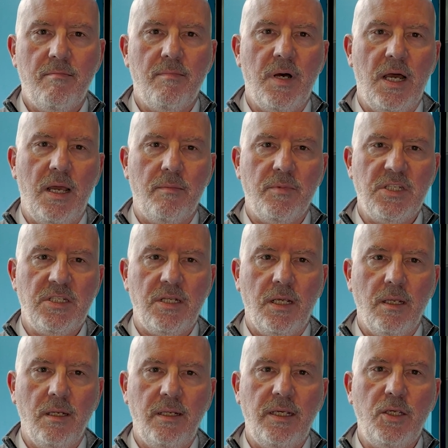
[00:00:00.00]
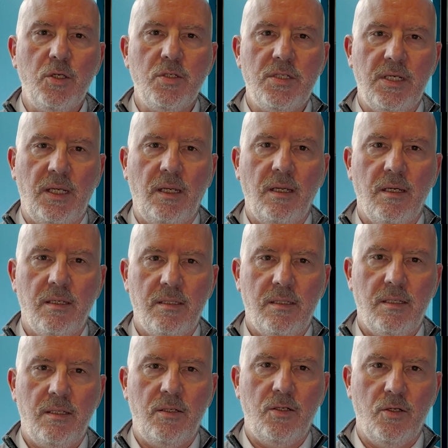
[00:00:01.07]
by mistakenly using
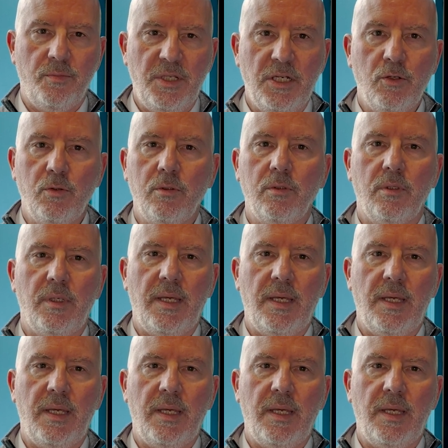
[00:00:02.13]
nominal